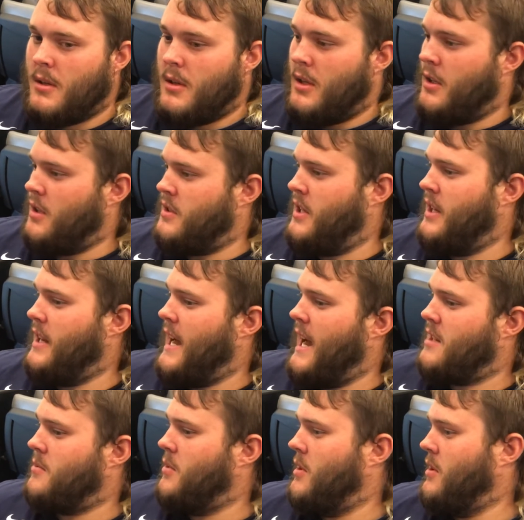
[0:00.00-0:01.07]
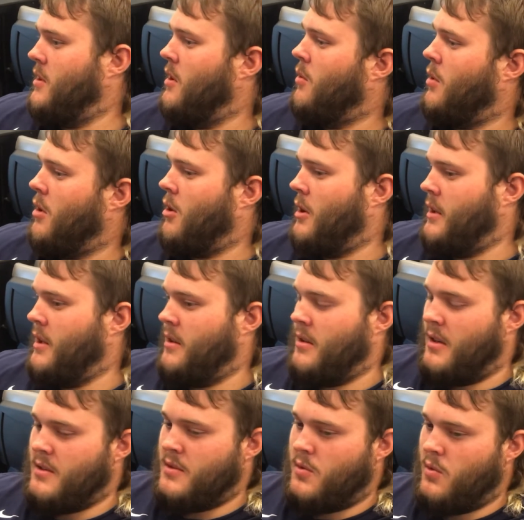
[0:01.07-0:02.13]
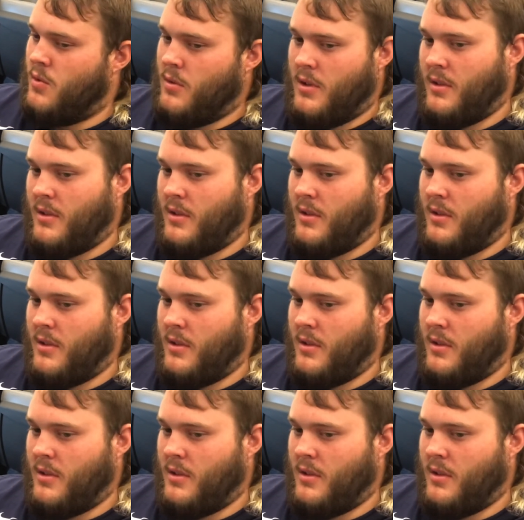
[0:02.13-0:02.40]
because he had asked me, you know, what all I did in high school,